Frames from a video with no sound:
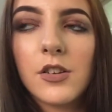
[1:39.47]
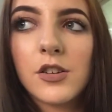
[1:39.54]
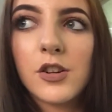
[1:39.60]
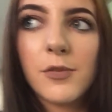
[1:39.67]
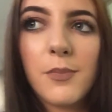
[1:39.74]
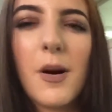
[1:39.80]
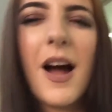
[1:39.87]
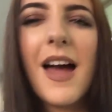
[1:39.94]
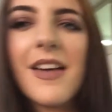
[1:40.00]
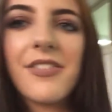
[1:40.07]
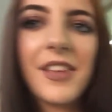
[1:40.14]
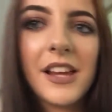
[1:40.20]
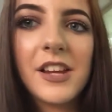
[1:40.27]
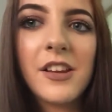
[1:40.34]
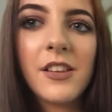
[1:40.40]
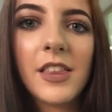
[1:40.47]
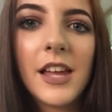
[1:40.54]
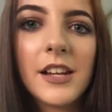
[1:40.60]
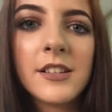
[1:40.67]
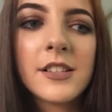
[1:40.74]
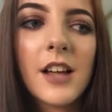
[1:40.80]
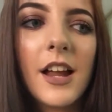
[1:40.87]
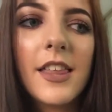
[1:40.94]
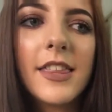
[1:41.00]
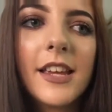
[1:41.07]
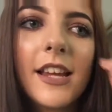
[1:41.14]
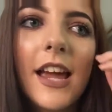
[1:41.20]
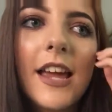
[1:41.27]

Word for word: goodbye, thank you letters kind of thing.